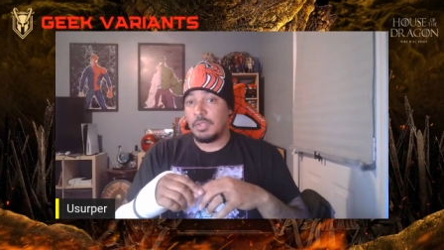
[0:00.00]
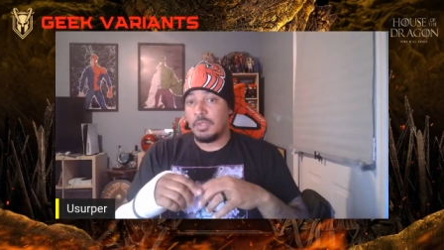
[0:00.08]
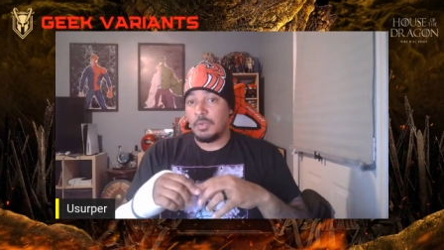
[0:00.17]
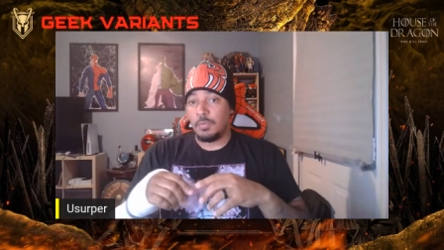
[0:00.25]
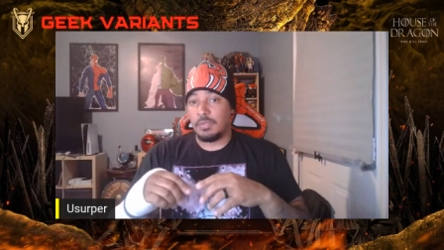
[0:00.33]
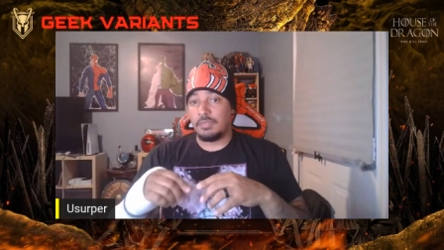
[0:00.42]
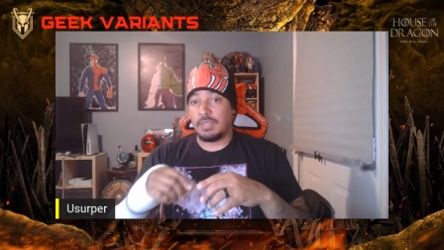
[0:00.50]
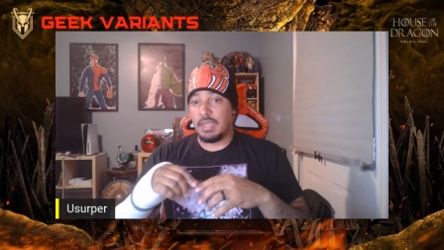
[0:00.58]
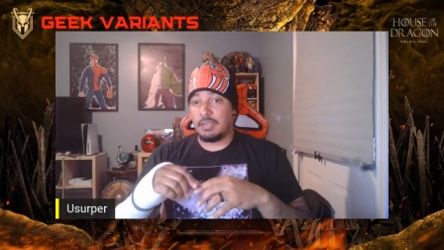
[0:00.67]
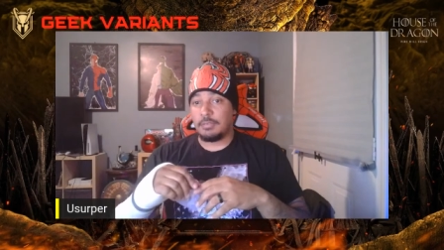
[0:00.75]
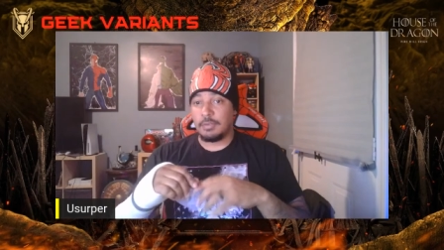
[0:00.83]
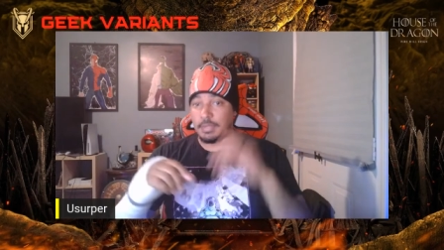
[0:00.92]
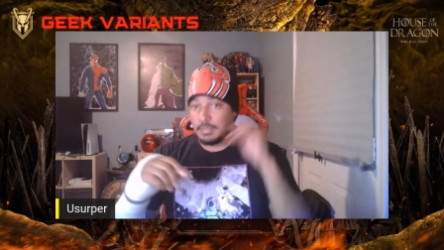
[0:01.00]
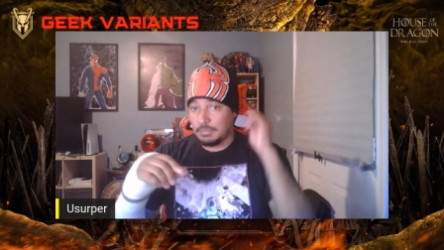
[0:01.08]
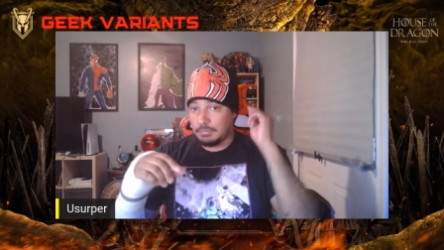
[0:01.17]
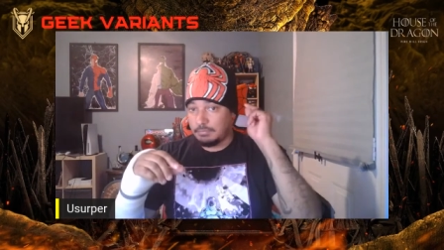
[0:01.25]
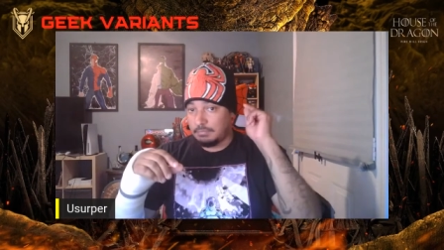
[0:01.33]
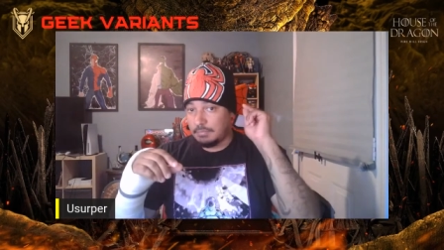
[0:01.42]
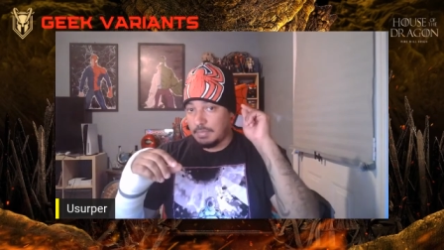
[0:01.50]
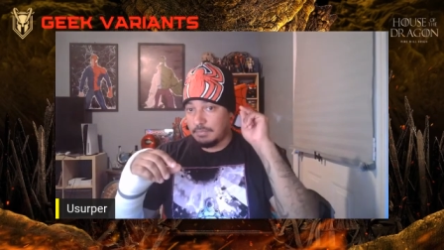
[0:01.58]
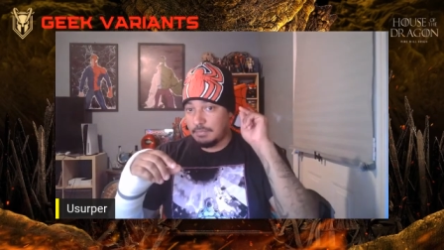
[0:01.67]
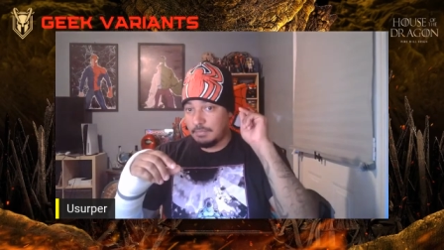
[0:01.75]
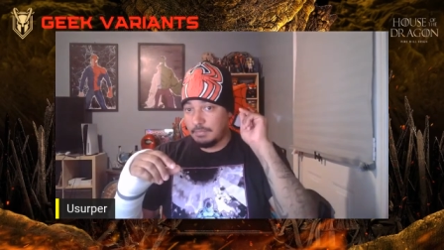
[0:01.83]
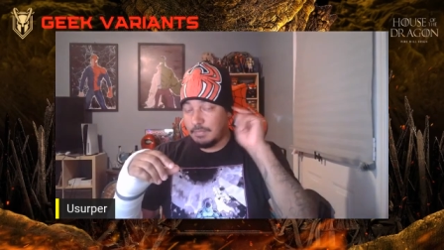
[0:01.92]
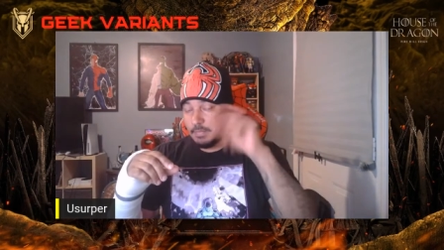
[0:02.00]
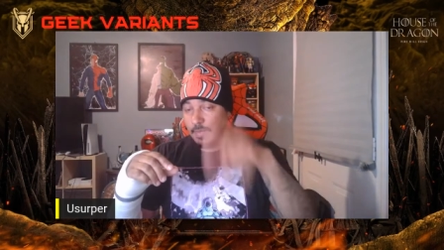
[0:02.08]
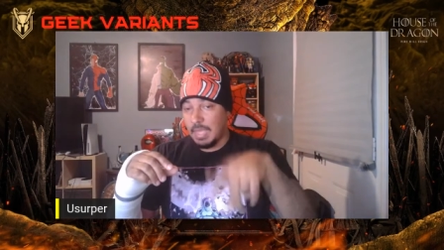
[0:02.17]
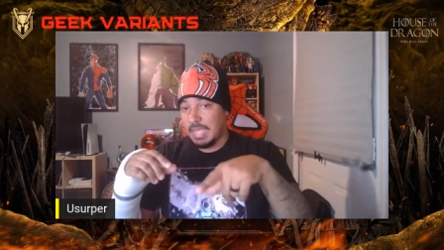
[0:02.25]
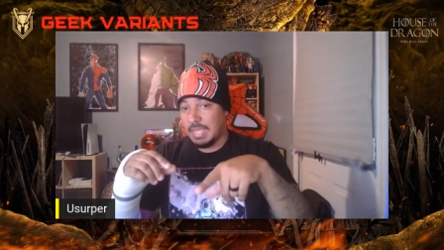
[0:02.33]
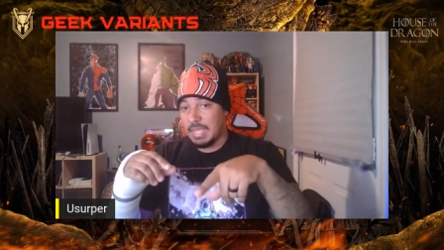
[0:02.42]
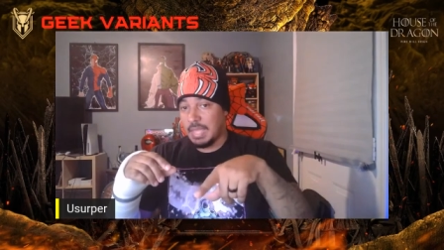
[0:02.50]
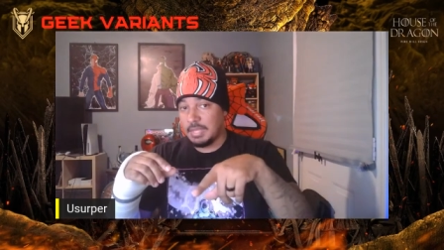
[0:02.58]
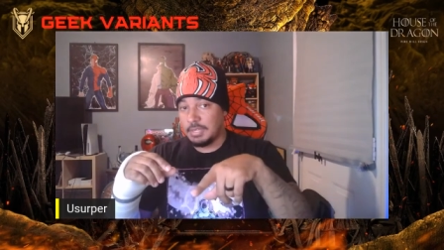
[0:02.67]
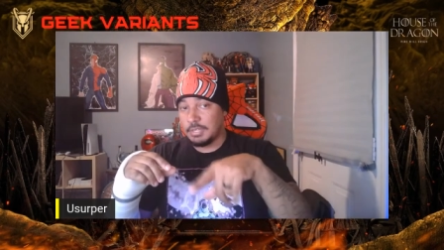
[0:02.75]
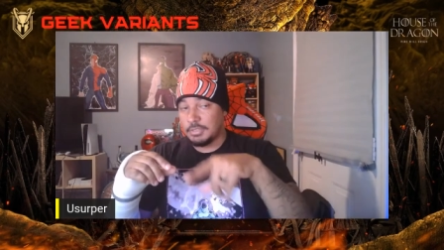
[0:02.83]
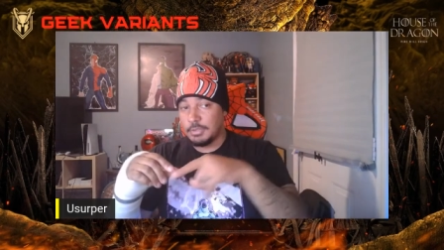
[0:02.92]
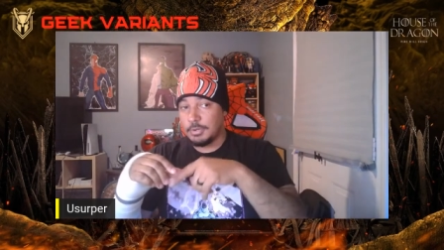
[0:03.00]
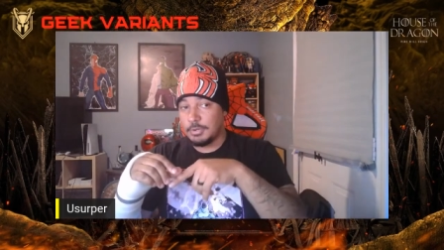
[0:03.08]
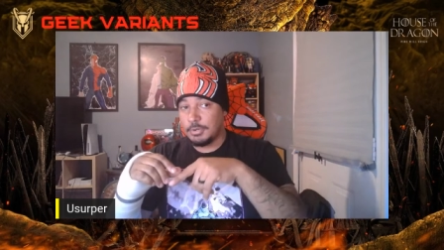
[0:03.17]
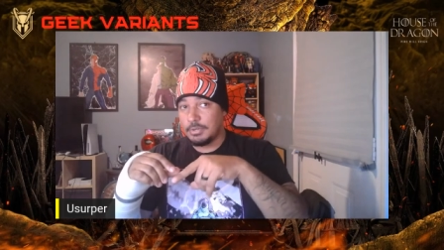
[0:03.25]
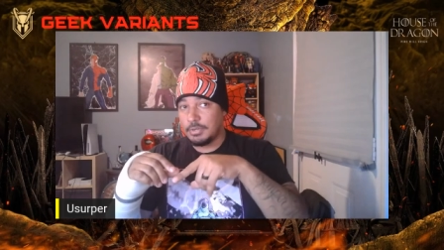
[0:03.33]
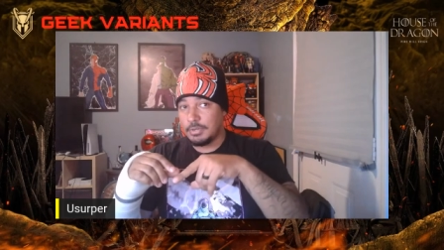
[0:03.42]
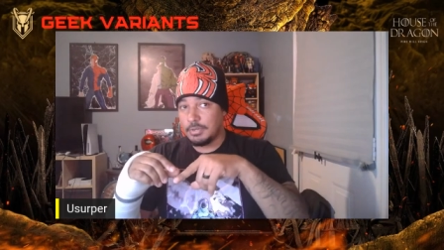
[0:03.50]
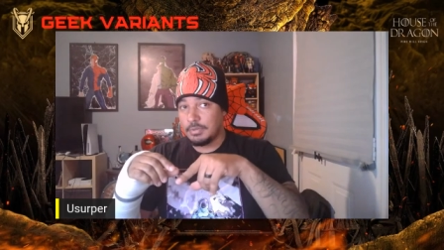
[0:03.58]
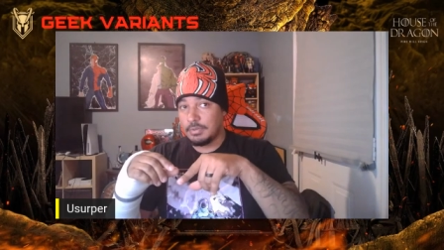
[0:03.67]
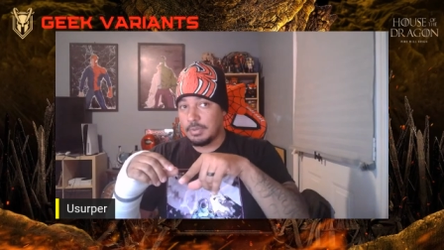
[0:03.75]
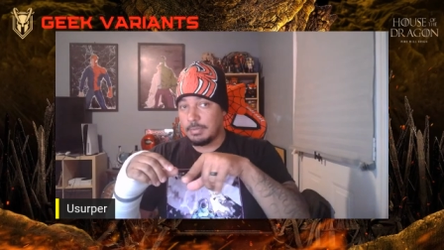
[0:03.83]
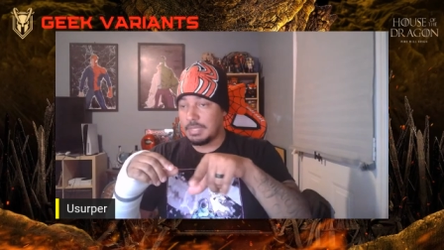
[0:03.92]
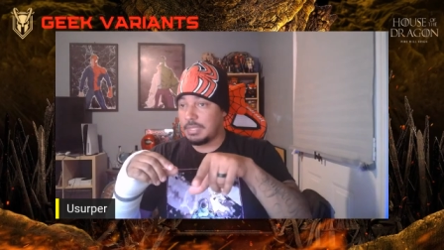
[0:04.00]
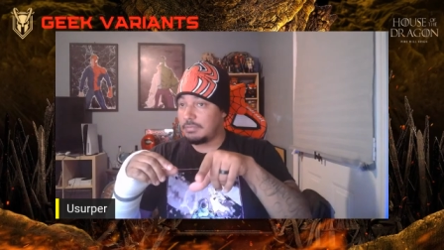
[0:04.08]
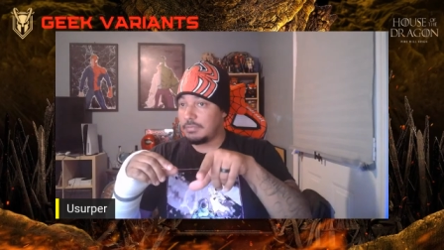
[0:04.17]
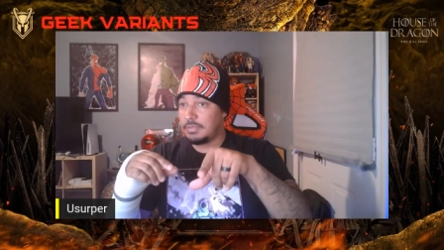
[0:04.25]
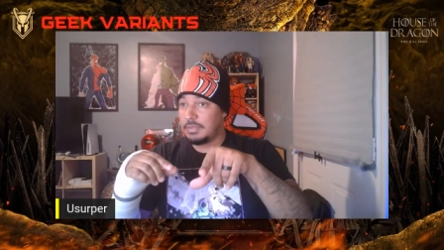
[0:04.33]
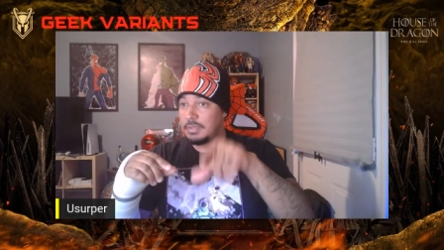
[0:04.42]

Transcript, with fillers: We've got freaking Aegon the Third, I believe,